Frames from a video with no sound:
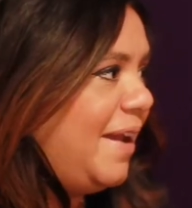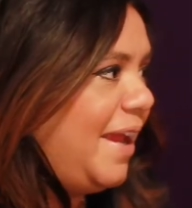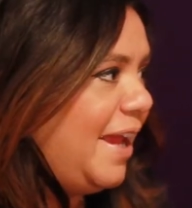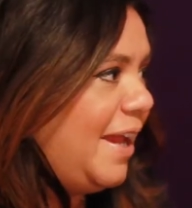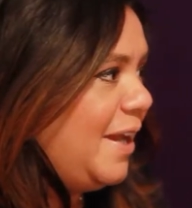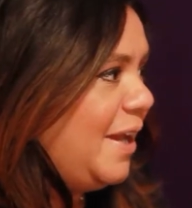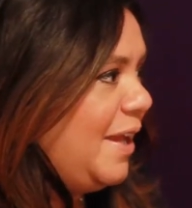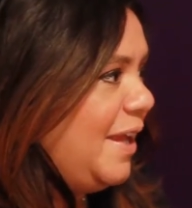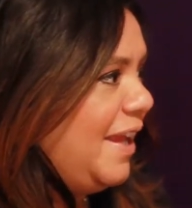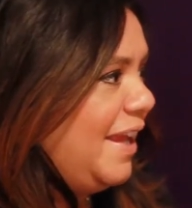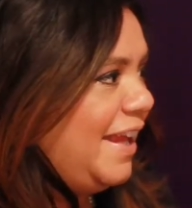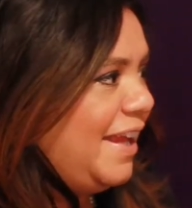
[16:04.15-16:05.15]
and
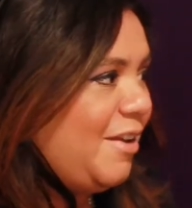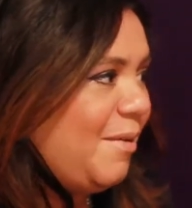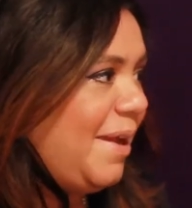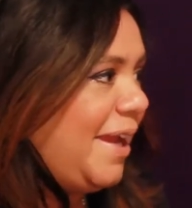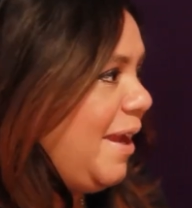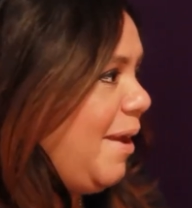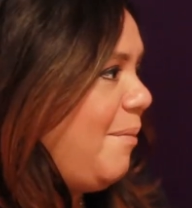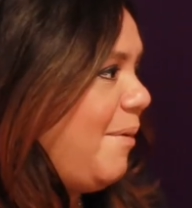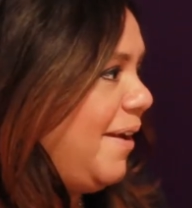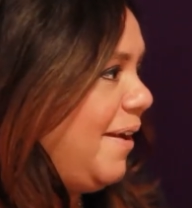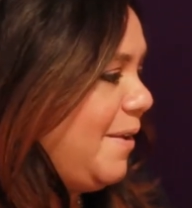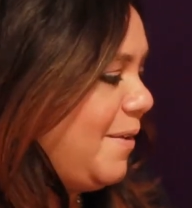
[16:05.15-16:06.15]
you're picking up
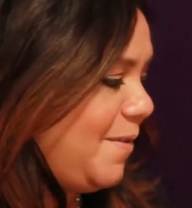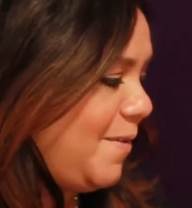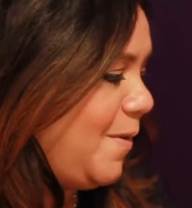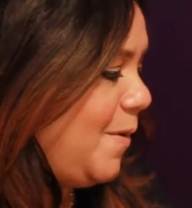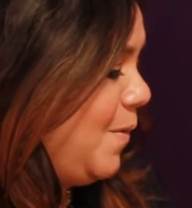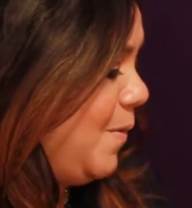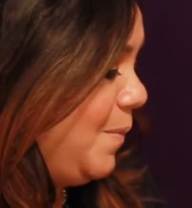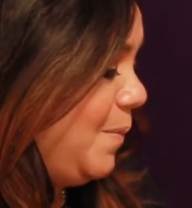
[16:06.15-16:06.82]
on it. So